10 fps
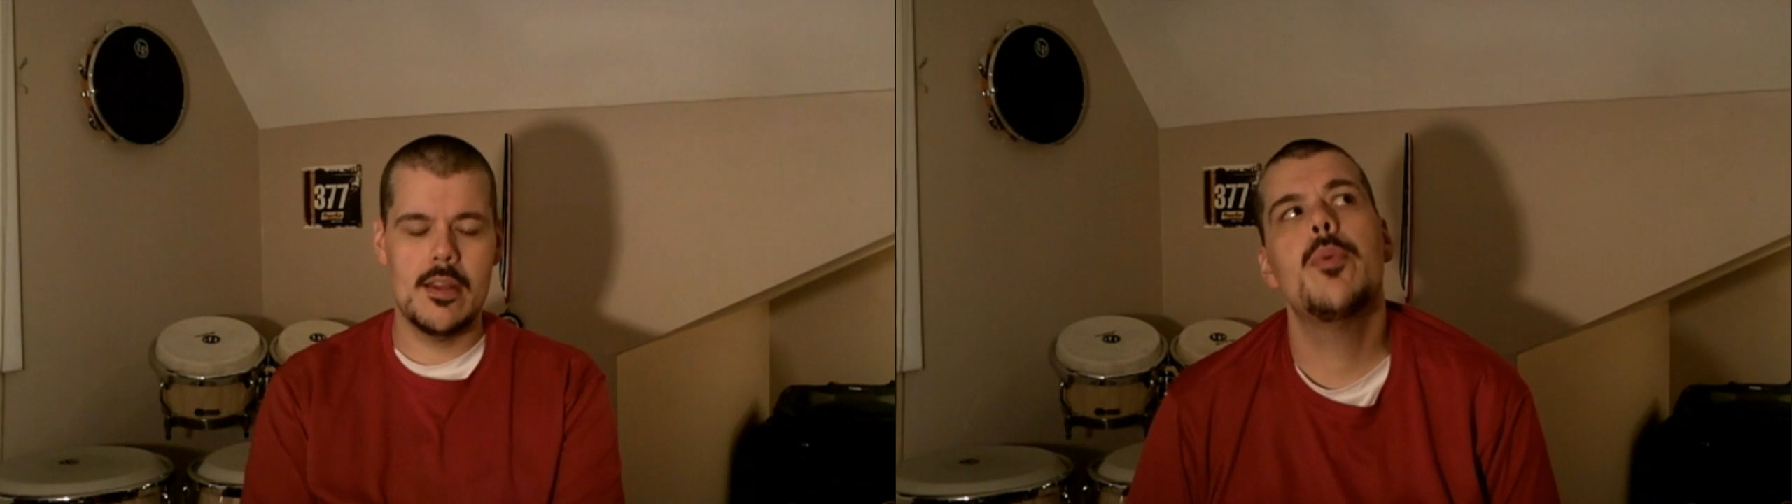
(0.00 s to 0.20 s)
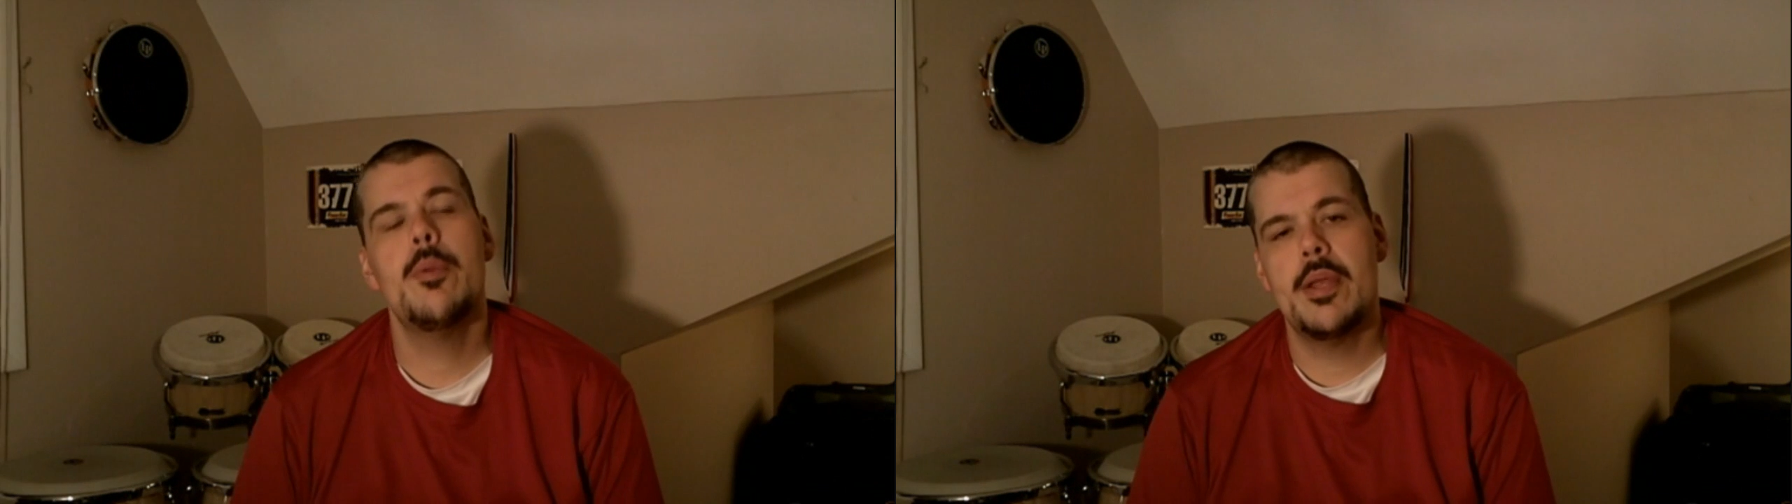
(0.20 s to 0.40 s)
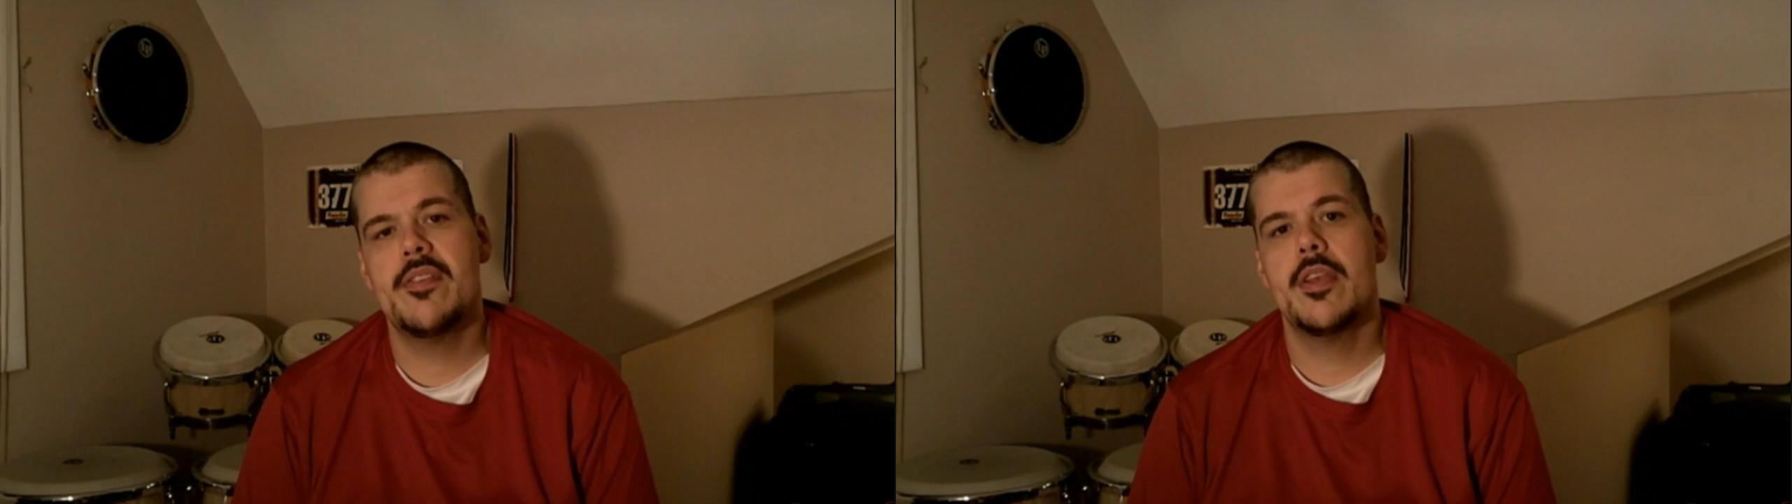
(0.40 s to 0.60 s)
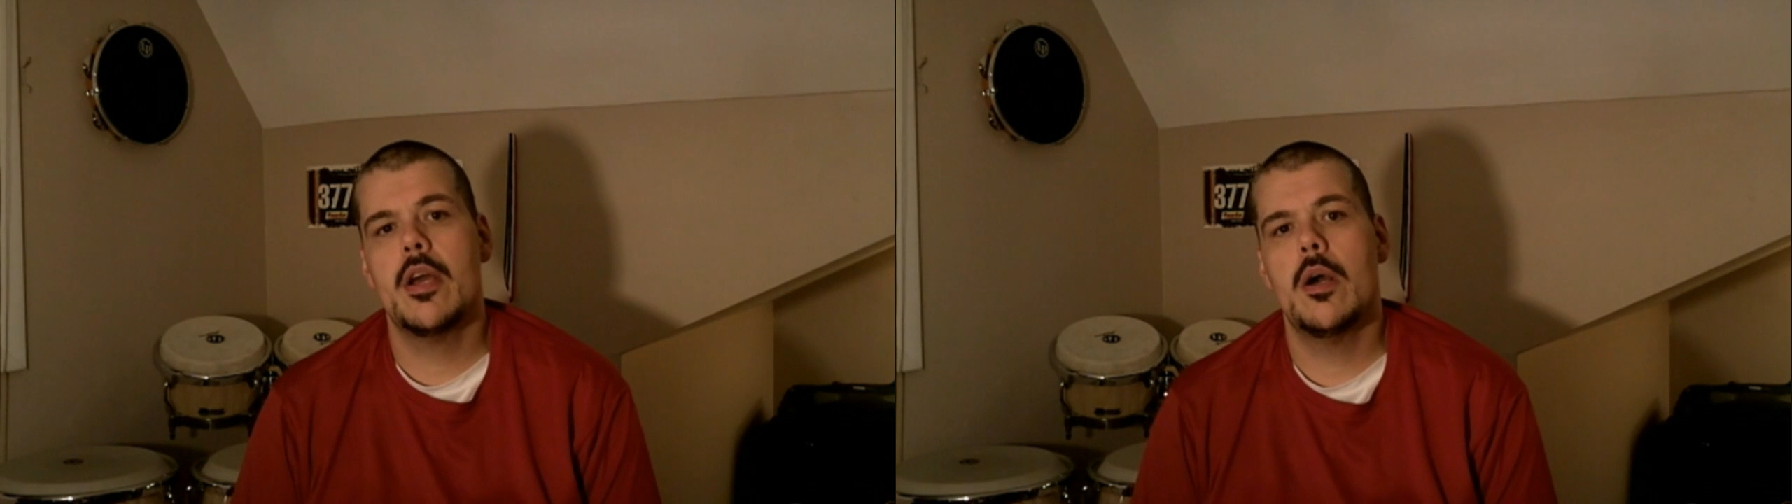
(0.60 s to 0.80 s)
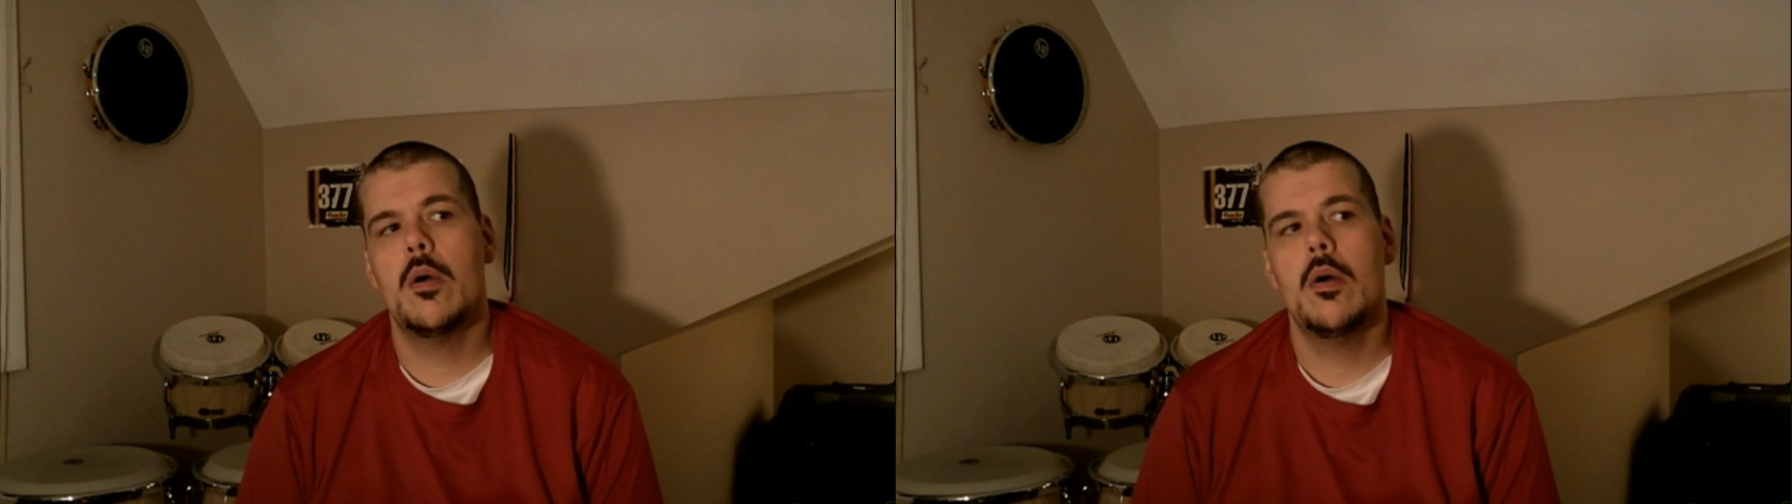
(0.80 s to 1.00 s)
3 weeks
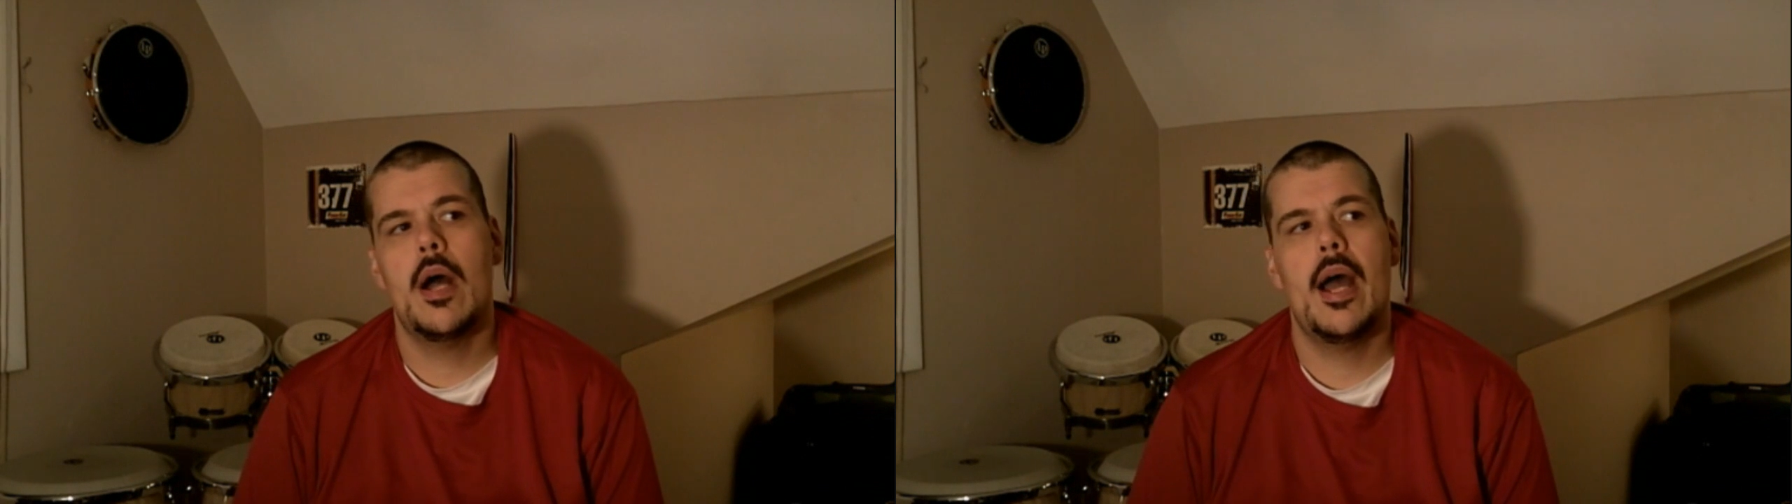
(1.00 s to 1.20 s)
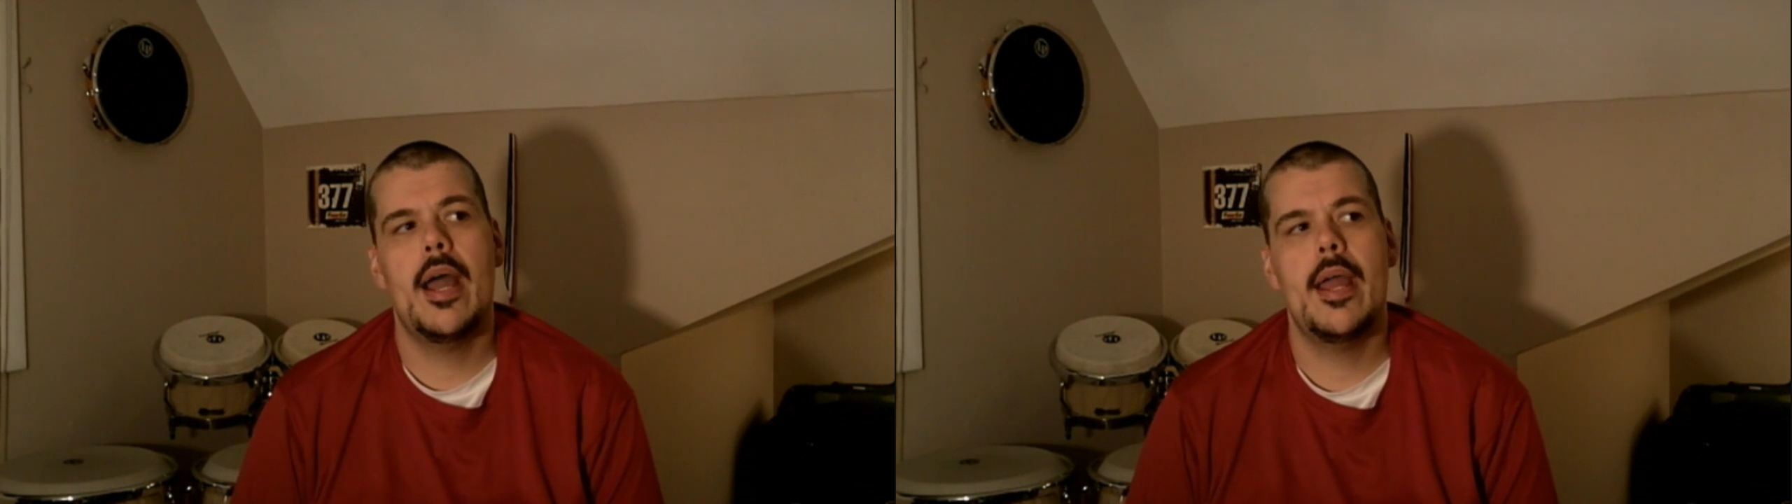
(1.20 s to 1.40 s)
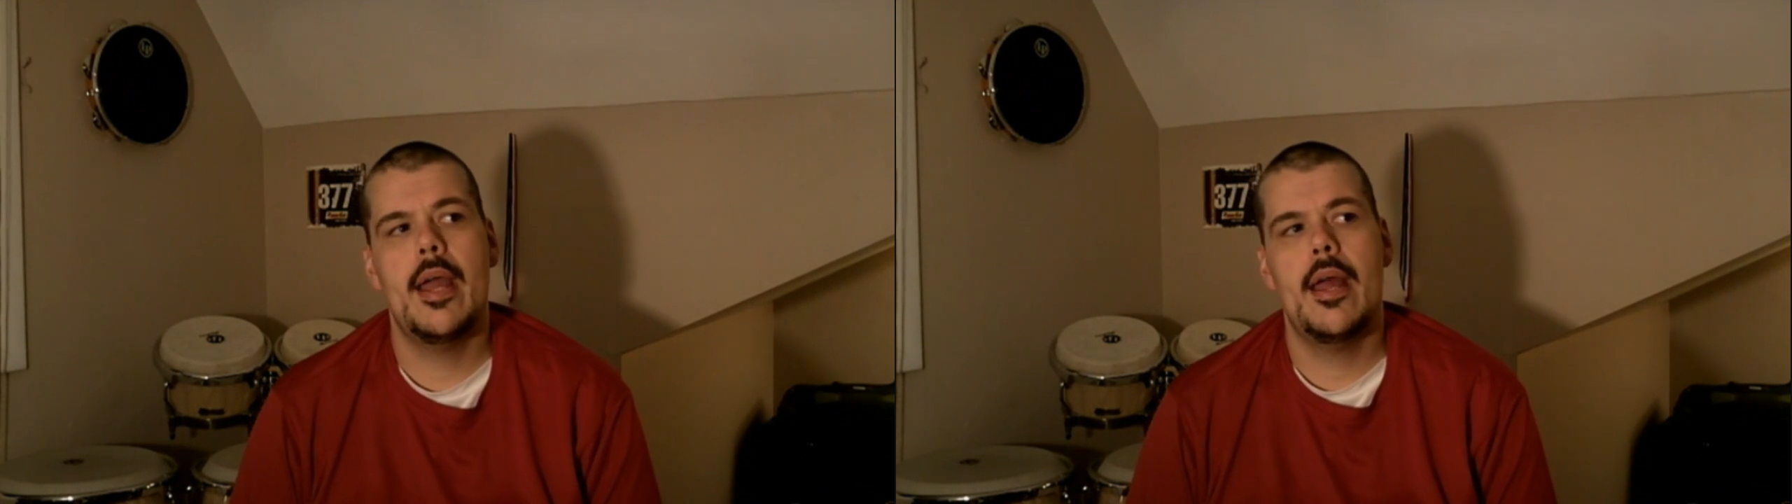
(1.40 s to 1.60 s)
ago, I